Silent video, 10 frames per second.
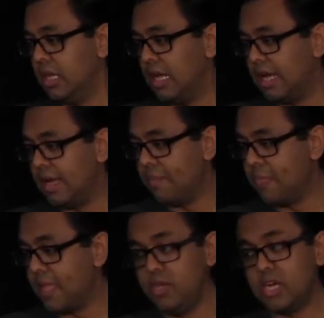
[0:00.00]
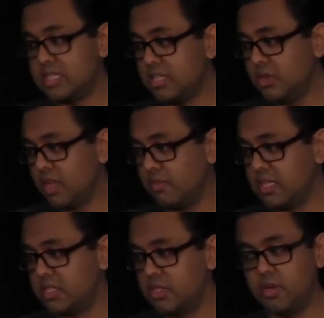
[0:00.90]
And you guys can do all of
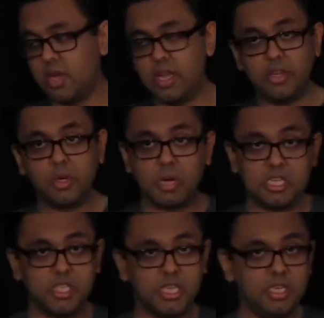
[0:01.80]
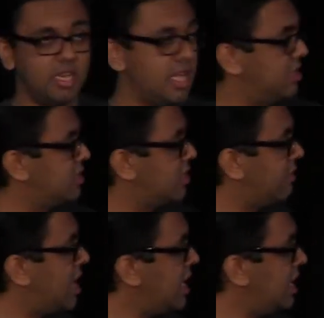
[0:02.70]
this. So another question in the
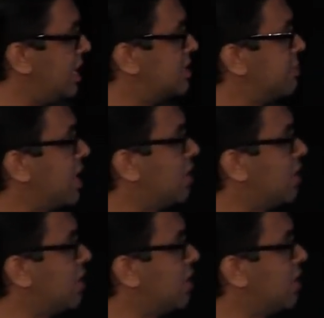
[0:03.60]
survey is about